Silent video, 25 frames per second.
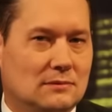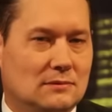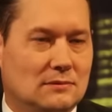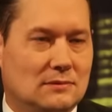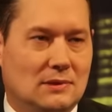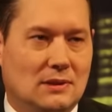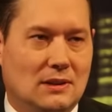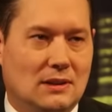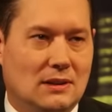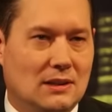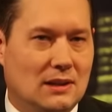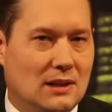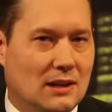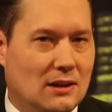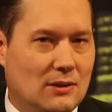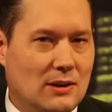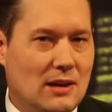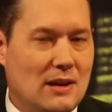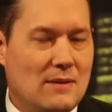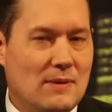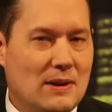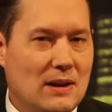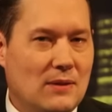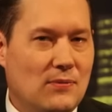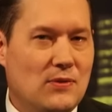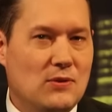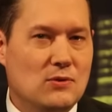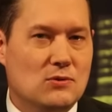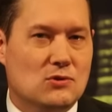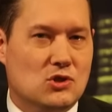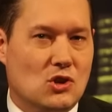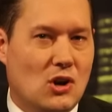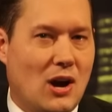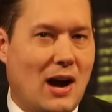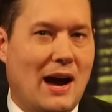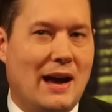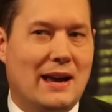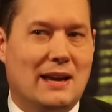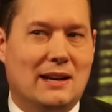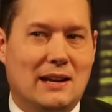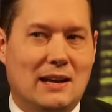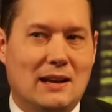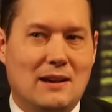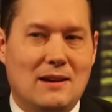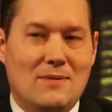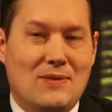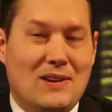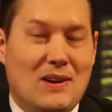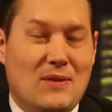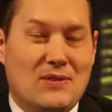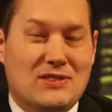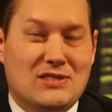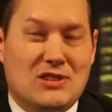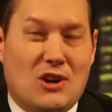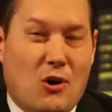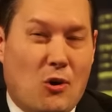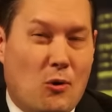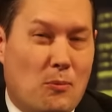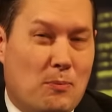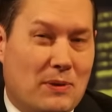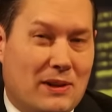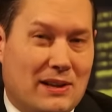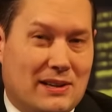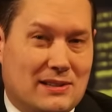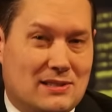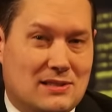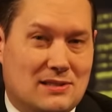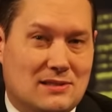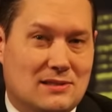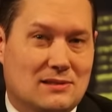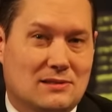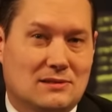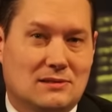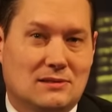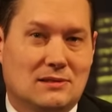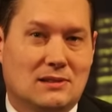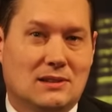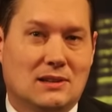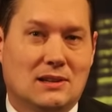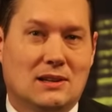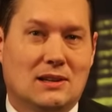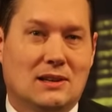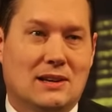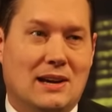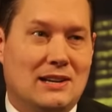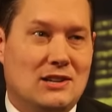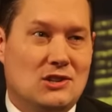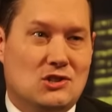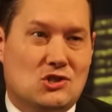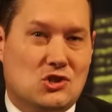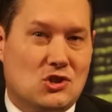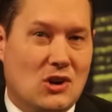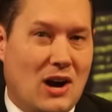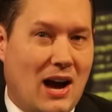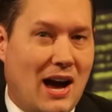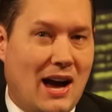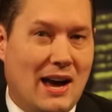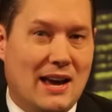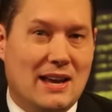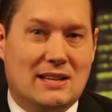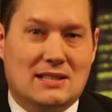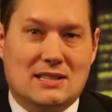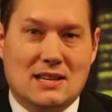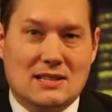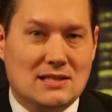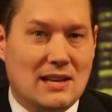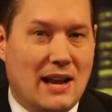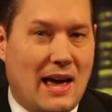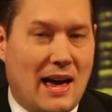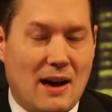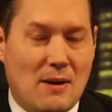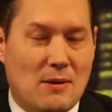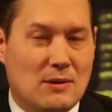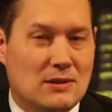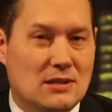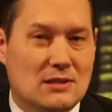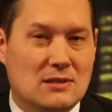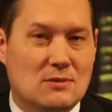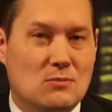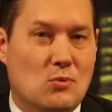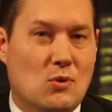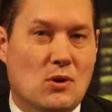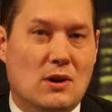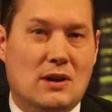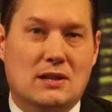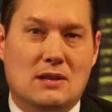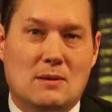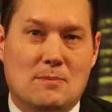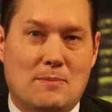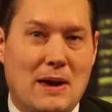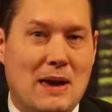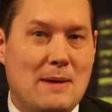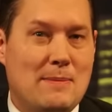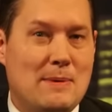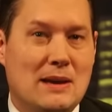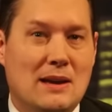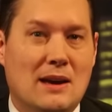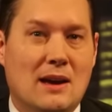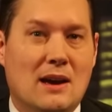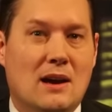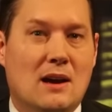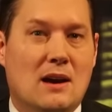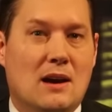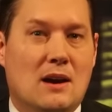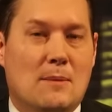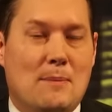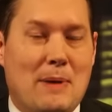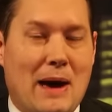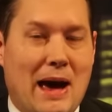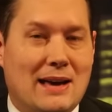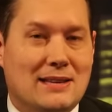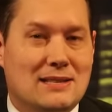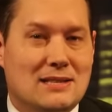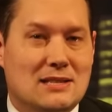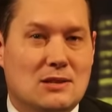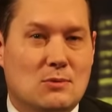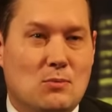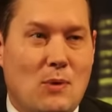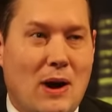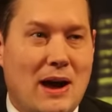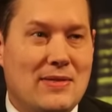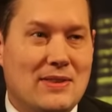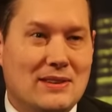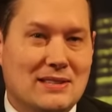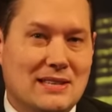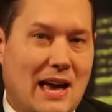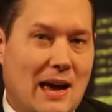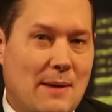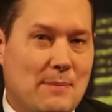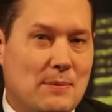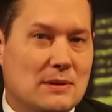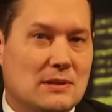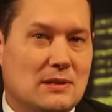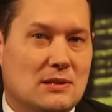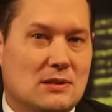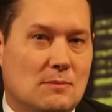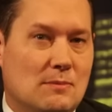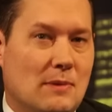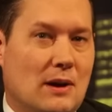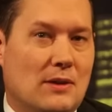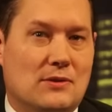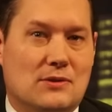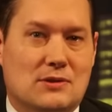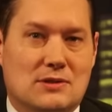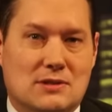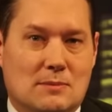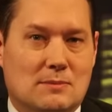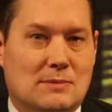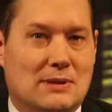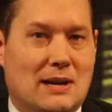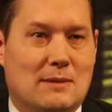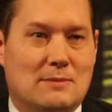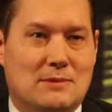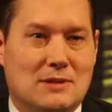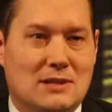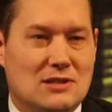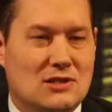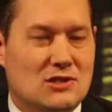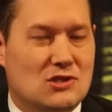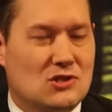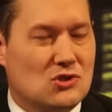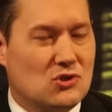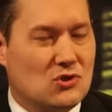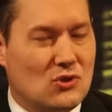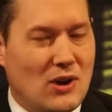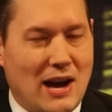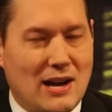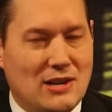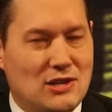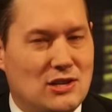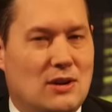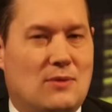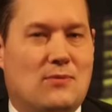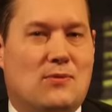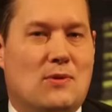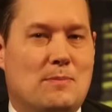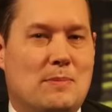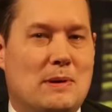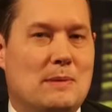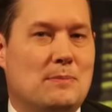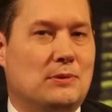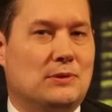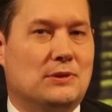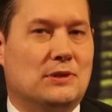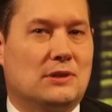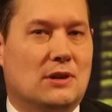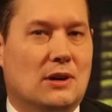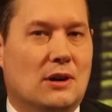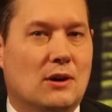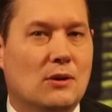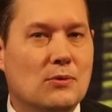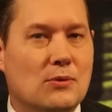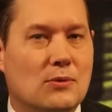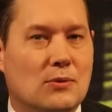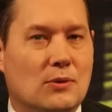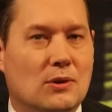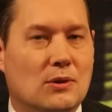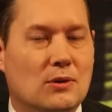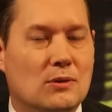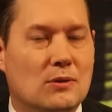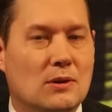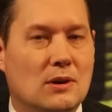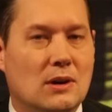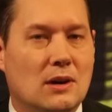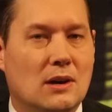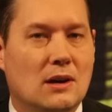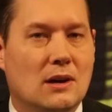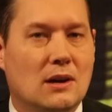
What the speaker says: You know, even if you try, and even if it's hopeless, and you try and it doesn't work and the baby passes away. This happens to mothers sometimes. It's tragic for people to go through.